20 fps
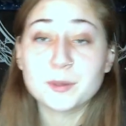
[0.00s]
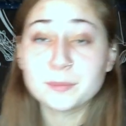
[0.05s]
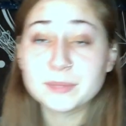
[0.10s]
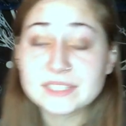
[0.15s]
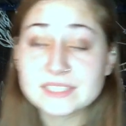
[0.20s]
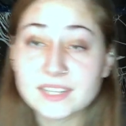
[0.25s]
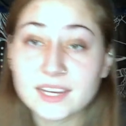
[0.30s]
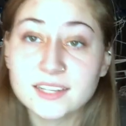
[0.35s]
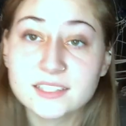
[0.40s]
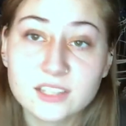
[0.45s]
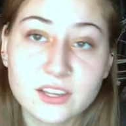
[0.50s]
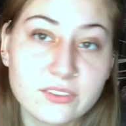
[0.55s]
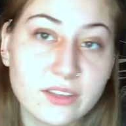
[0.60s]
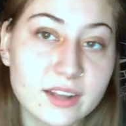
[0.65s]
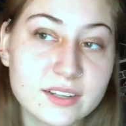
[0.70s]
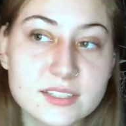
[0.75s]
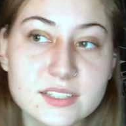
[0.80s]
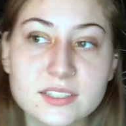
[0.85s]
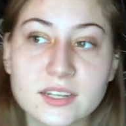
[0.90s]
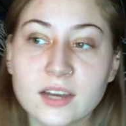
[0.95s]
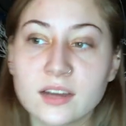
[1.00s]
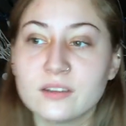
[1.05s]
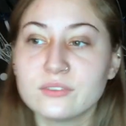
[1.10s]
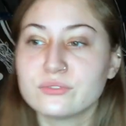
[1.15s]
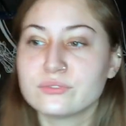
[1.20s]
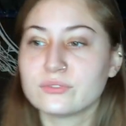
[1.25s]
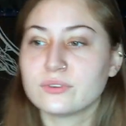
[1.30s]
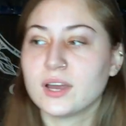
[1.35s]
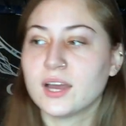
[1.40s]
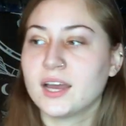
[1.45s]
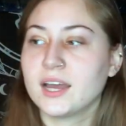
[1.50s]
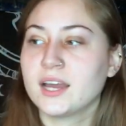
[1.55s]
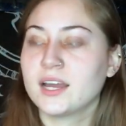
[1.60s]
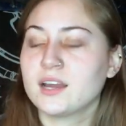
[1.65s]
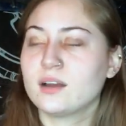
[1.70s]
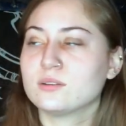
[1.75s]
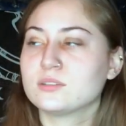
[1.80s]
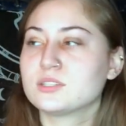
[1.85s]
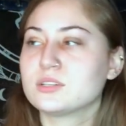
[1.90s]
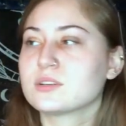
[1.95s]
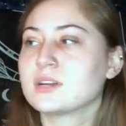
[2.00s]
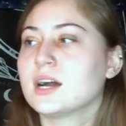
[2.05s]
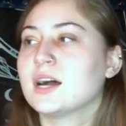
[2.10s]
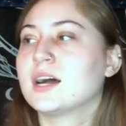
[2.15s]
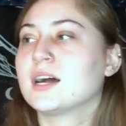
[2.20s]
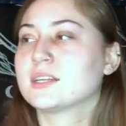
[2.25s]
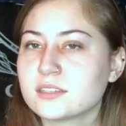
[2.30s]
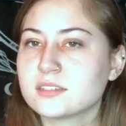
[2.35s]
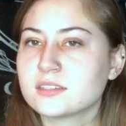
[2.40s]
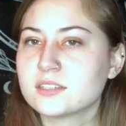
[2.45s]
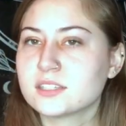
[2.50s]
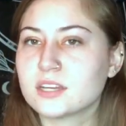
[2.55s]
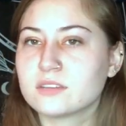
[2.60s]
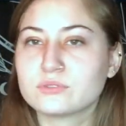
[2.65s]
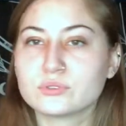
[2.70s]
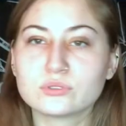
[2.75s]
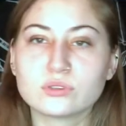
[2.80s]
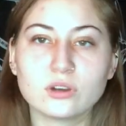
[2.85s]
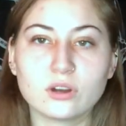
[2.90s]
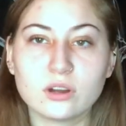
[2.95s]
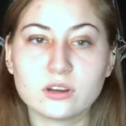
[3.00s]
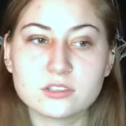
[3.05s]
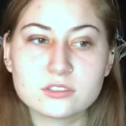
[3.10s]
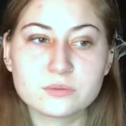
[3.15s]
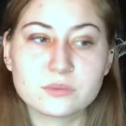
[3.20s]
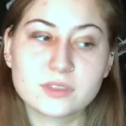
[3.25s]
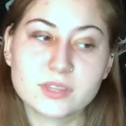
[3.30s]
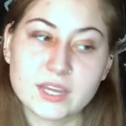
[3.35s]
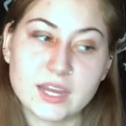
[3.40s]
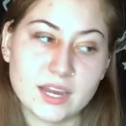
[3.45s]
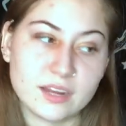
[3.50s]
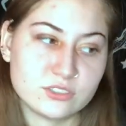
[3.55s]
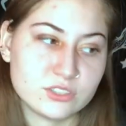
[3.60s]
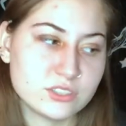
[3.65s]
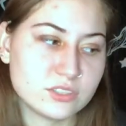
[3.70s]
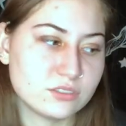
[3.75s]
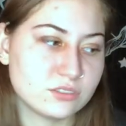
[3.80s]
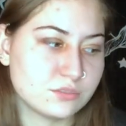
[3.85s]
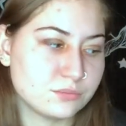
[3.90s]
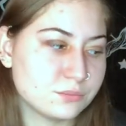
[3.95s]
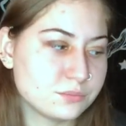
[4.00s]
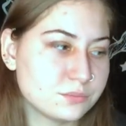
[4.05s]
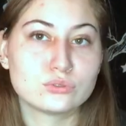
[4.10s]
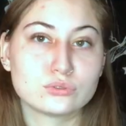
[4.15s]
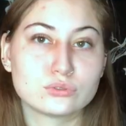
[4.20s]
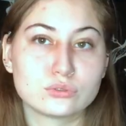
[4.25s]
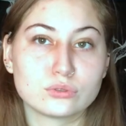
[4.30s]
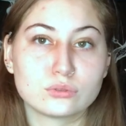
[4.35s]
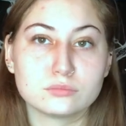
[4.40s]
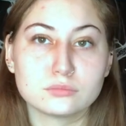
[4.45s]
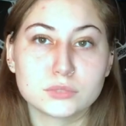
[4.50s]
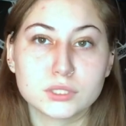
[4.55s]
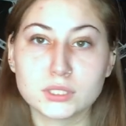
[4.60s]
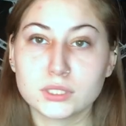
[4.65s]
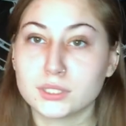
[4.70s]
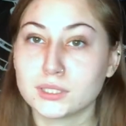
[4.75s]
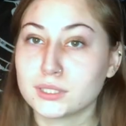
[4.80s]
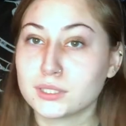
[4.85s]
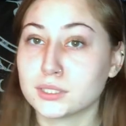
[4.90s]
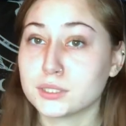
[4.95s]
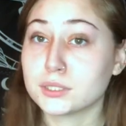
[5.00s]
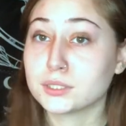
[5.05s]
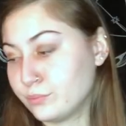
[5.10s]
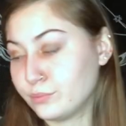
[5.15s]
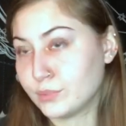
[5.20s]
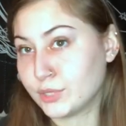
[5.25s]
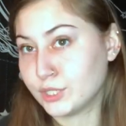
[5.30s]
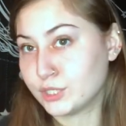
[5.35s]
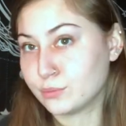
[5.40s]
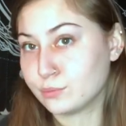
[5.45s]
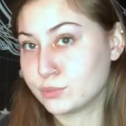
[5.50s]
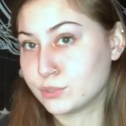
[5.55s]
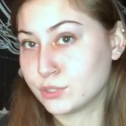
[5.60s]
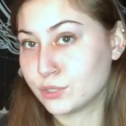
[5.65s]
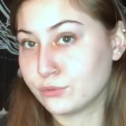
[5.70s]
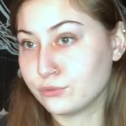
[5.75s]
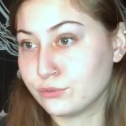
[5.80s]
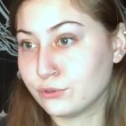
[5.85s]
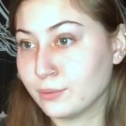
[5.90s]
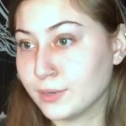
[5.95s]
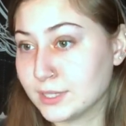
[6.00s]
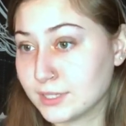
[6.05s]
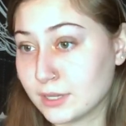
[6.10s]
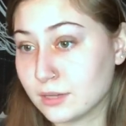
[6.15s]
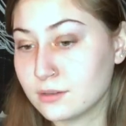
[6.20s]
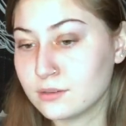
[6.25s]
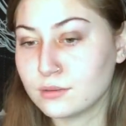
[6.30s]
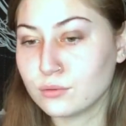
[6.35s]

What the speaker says: besides all that stuff, I also got several cards with cash in them, so I'm gonna buy some stuff for myself.